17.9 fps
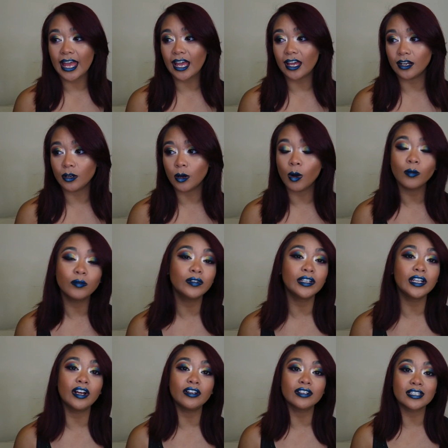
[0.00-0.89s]
and
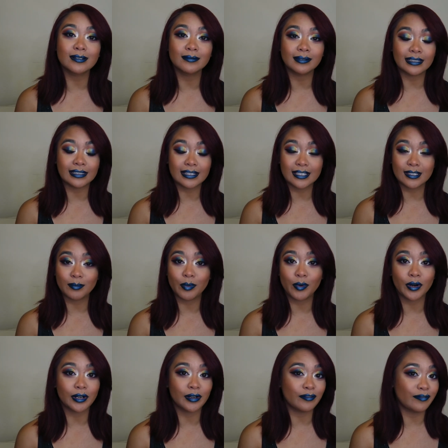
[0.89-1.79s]
hopefully ultimately
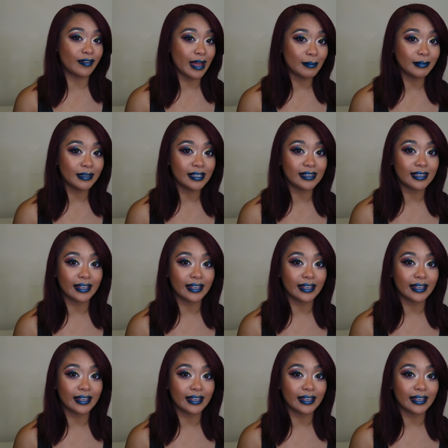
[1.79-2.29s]
support a family